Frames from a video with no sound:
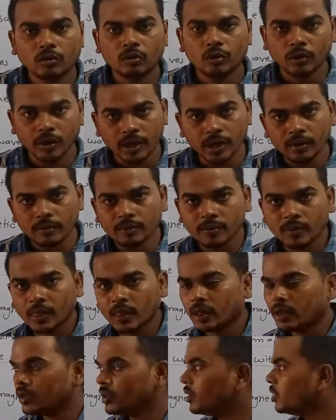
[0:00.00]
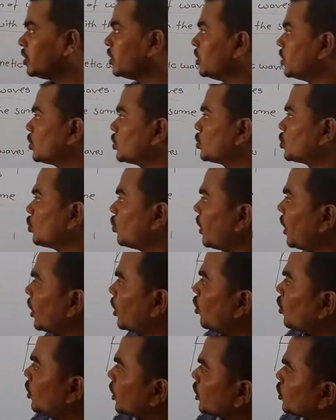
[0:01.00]
Okay. So
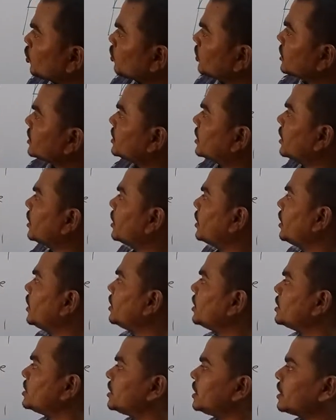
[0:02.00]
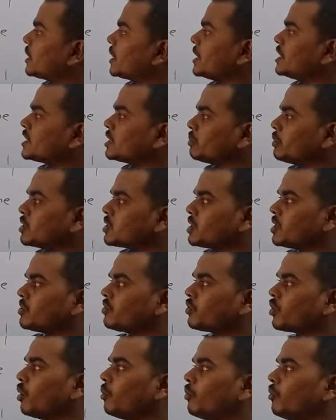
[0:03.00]
according to this theory, energy
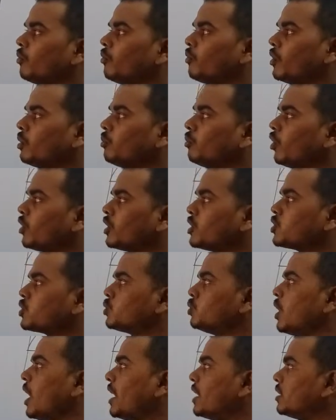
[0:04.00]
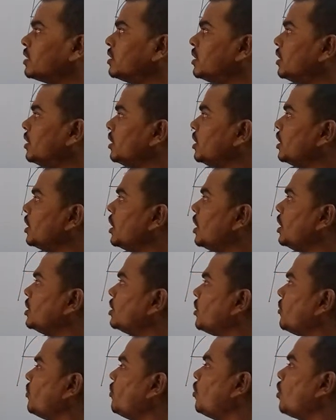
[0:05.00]
transmitted from one body to another in
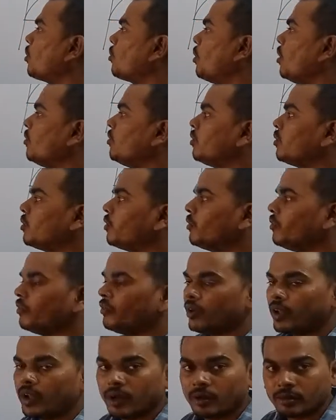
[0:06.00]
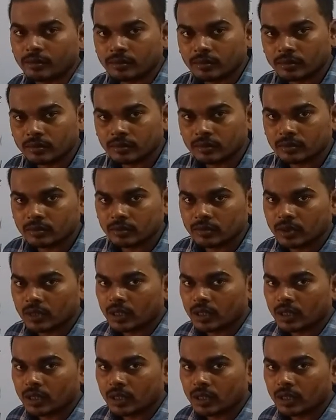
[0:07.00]
the form of wave.